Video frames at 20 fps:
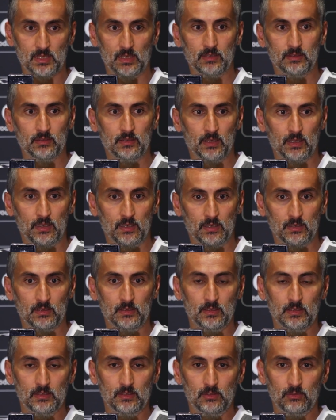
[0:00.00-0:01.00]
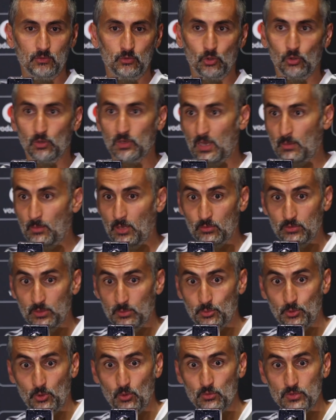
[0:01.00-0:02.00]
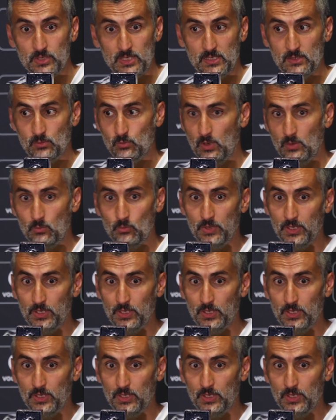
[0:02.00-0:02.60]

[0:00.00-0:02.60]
and talk about the process when